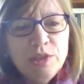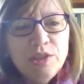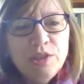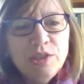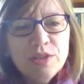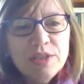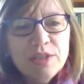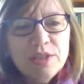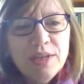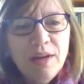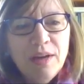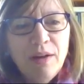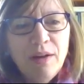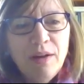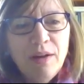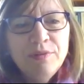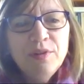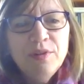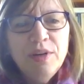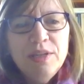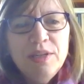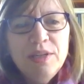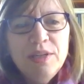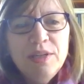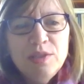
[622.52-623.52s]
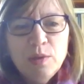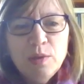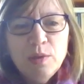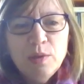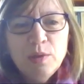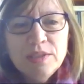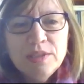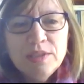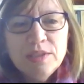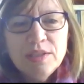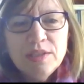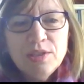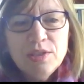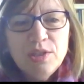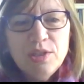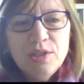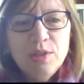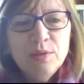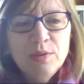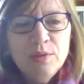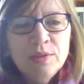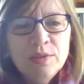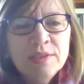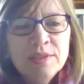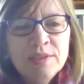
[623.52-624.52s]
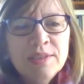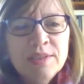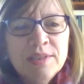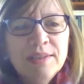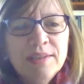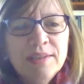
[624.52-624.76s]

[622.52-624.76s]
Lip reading: yourself, grace towards the student.